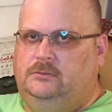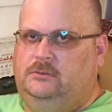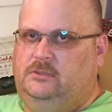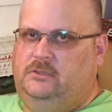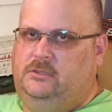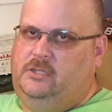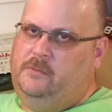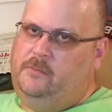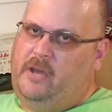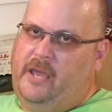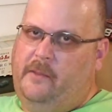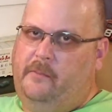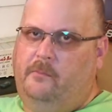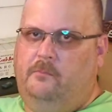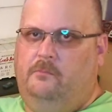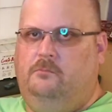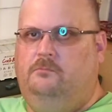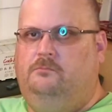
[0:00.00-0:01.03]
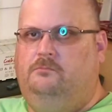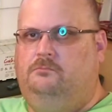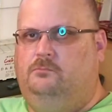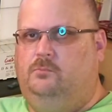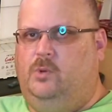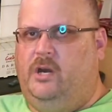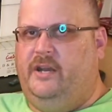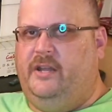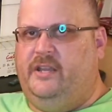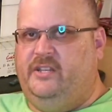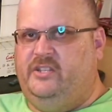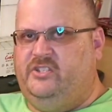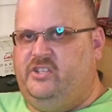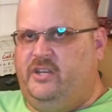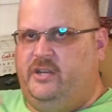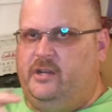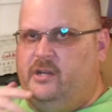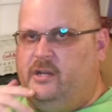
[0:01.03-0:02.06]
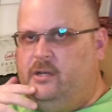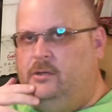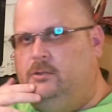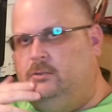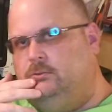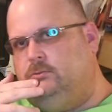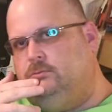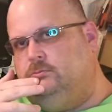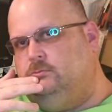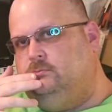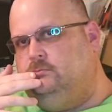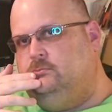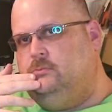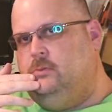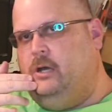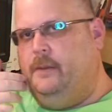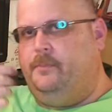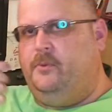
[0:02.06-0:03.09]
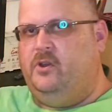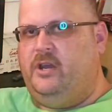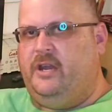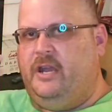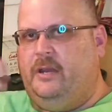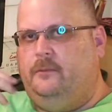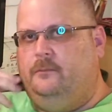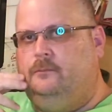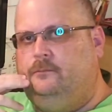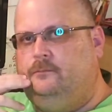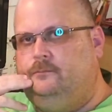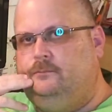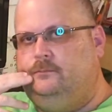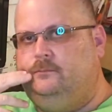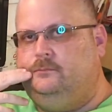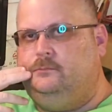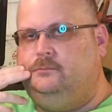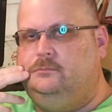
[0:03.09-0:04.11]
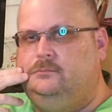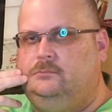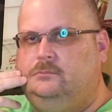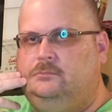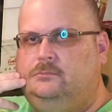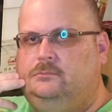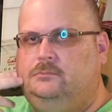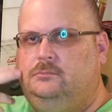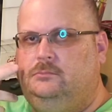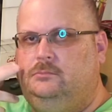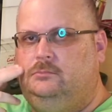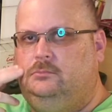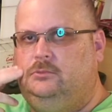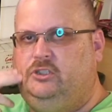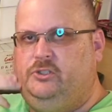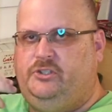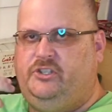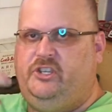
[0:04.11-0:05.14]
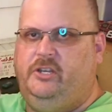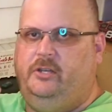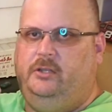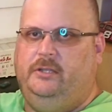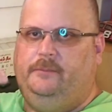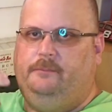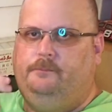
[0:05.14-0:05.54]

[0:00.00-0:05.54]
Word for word: you might want to consider upgrading to shielded.